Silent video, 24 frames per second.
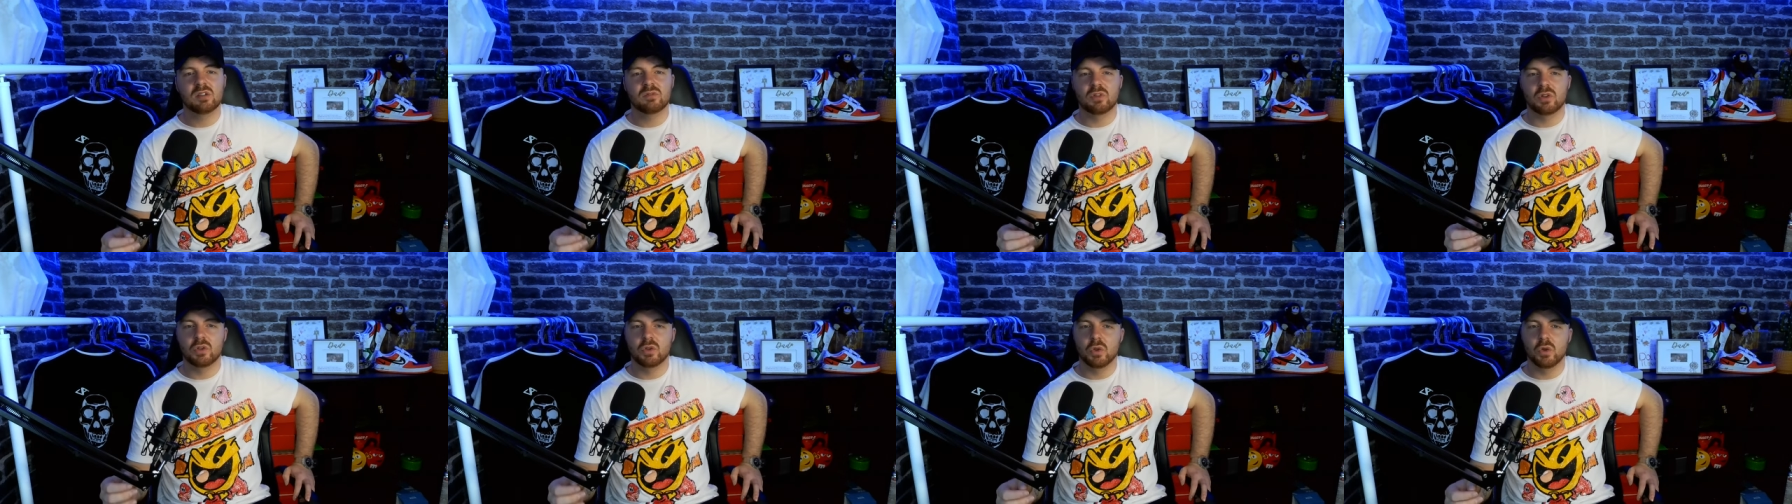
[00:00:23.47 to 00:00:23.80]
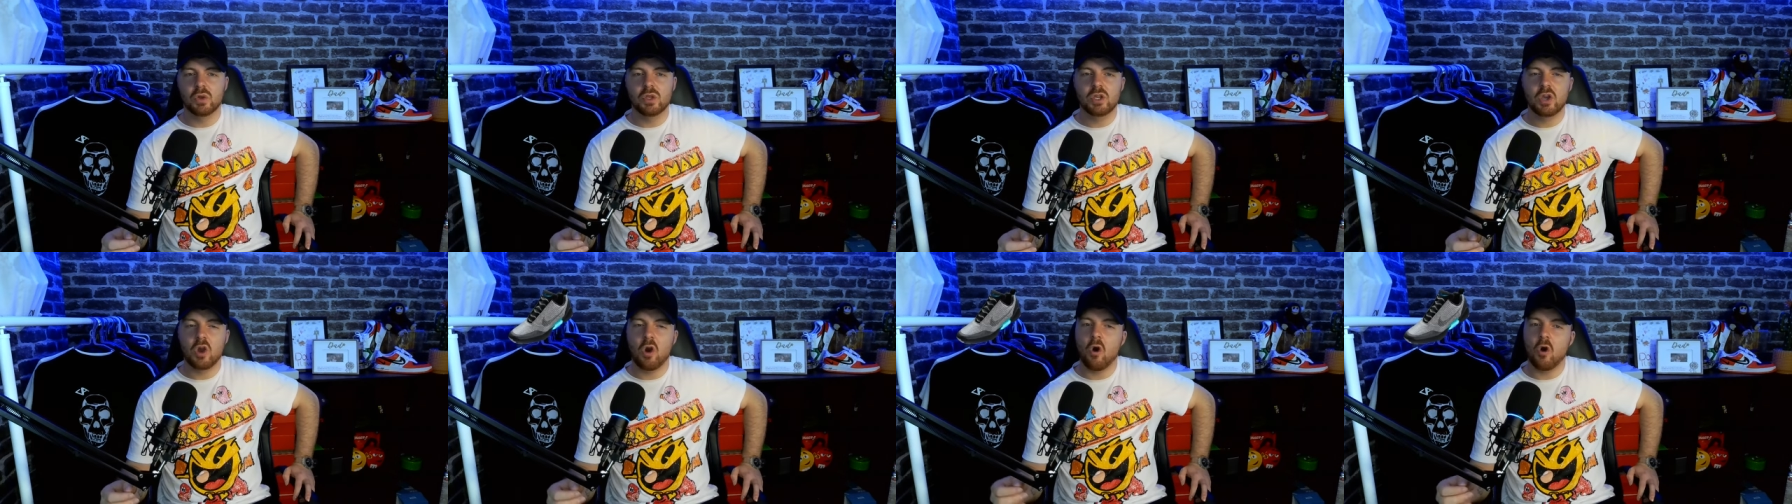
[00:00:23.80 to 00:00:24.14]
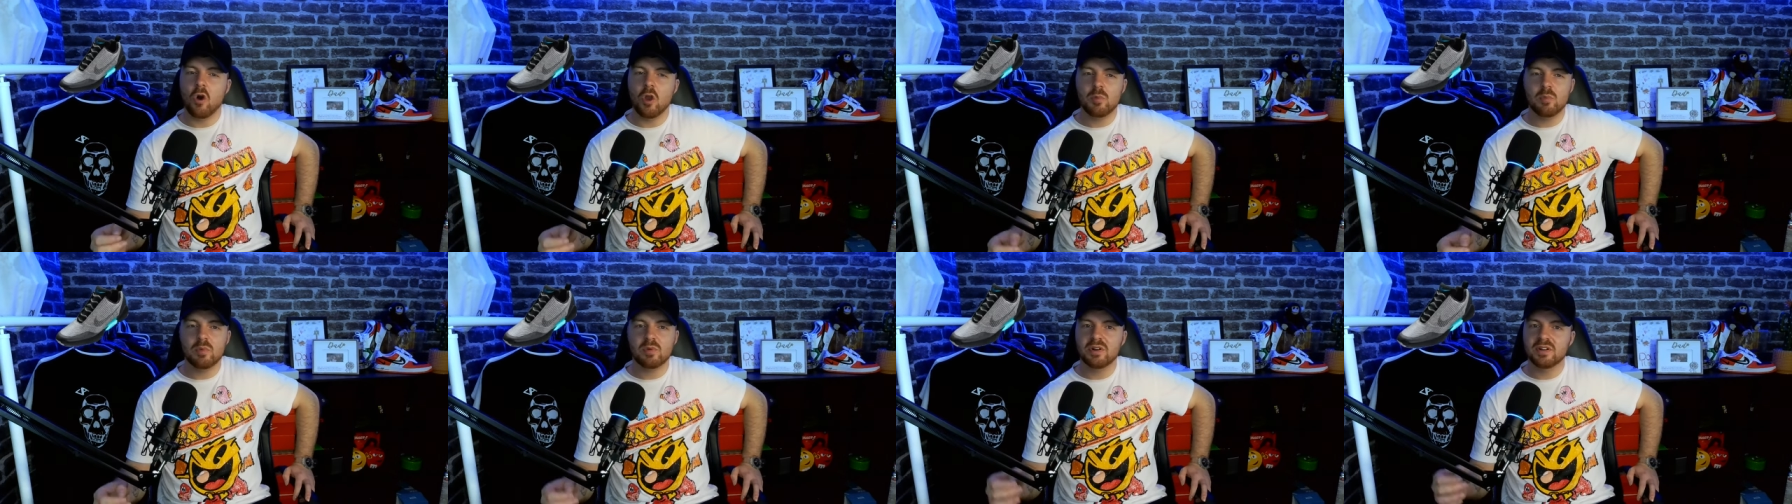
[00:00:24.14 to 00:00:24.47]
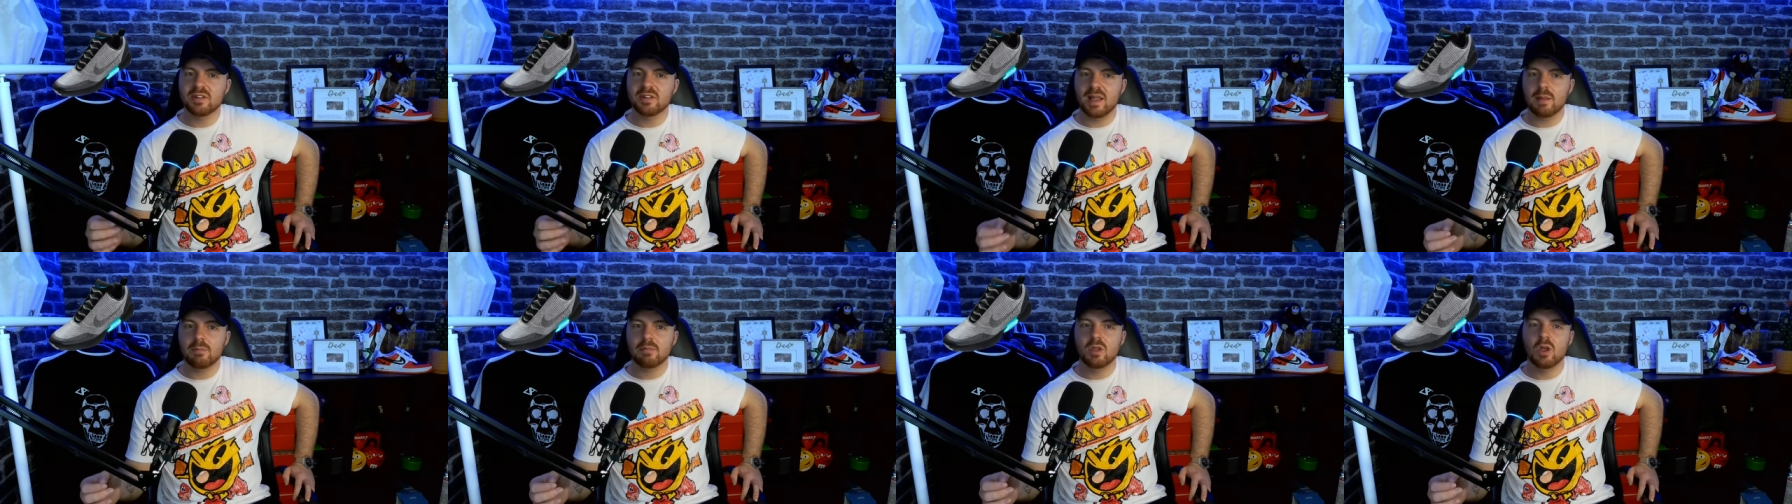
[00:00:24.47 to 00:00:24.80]
of the Nike
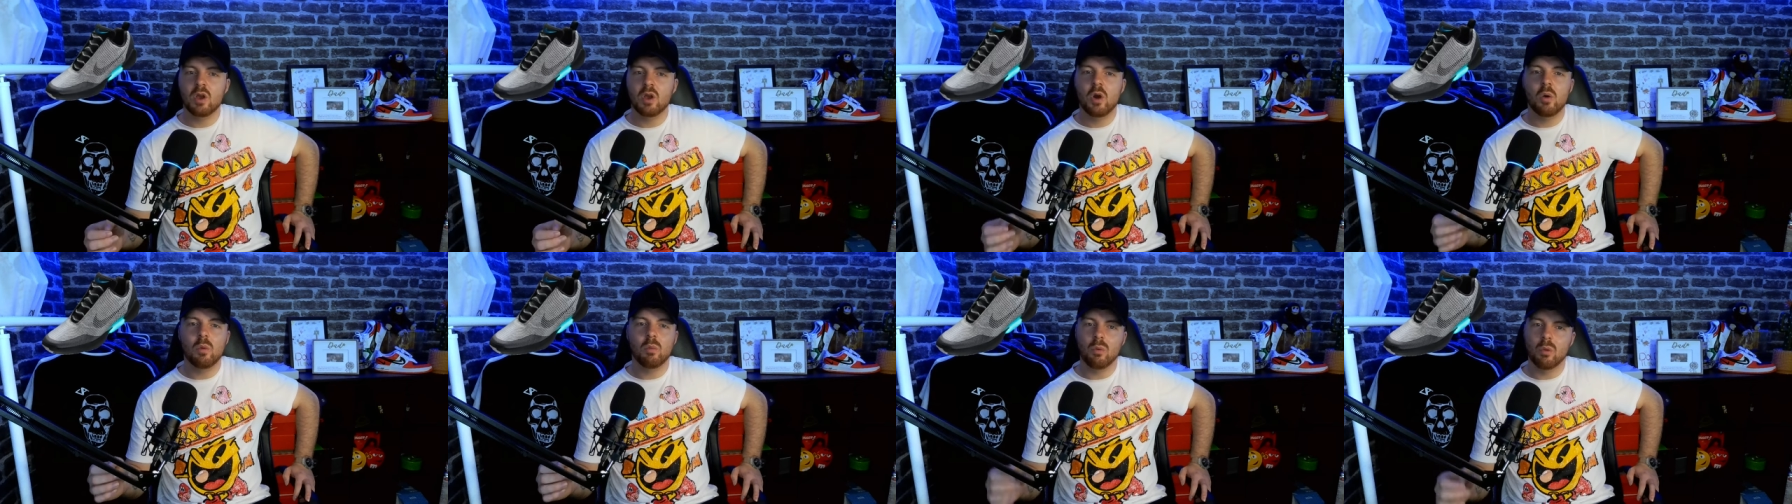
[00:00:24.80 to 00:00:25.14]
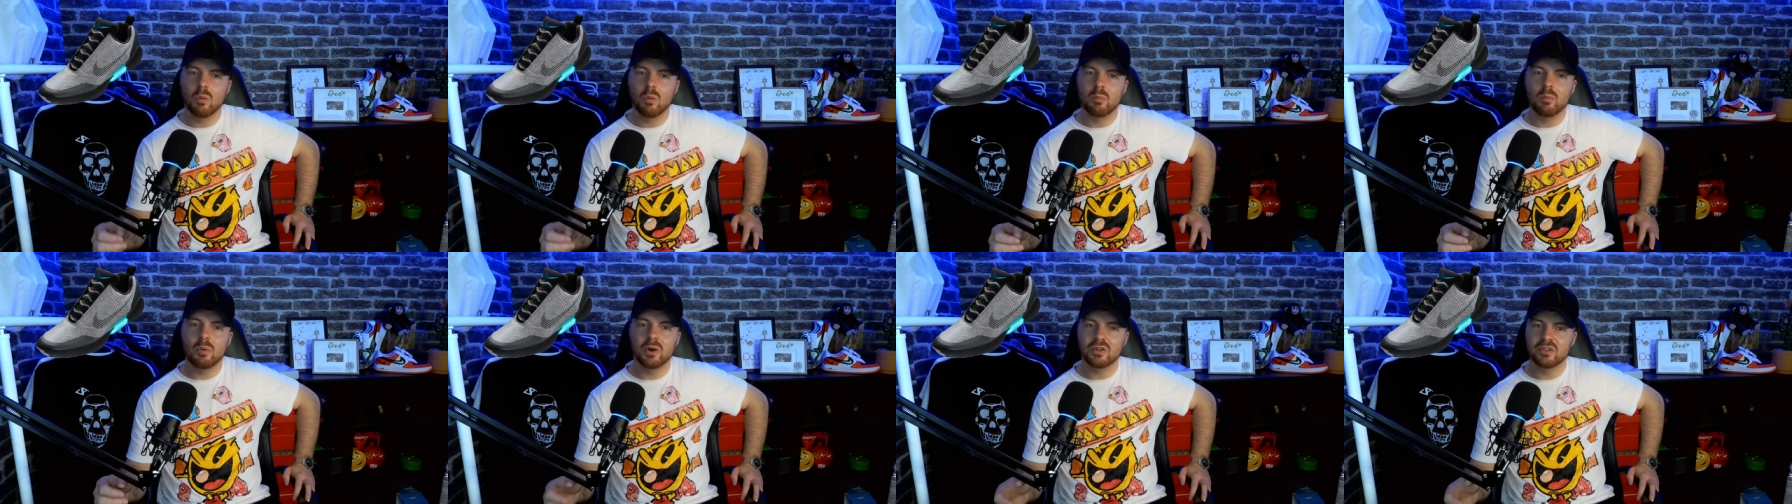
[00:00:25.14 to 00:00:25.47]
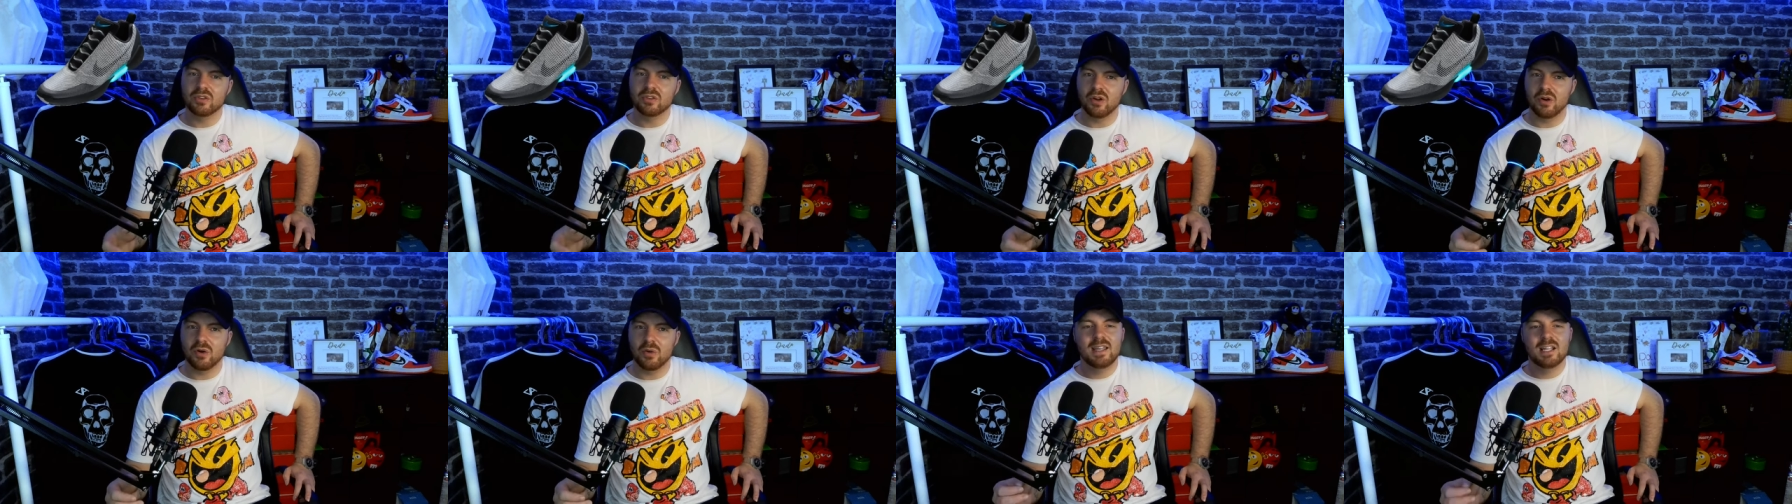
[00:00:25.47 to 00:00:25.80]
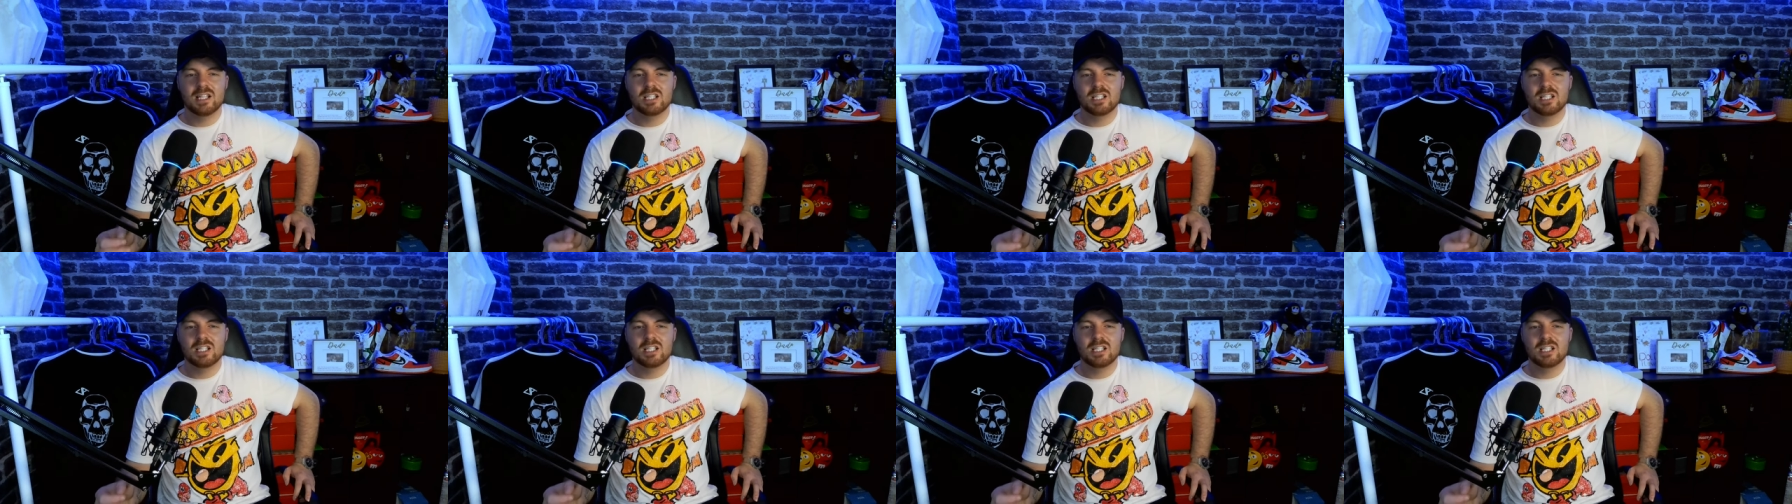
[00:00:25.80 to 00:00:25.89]
HyperAdapt one point oh.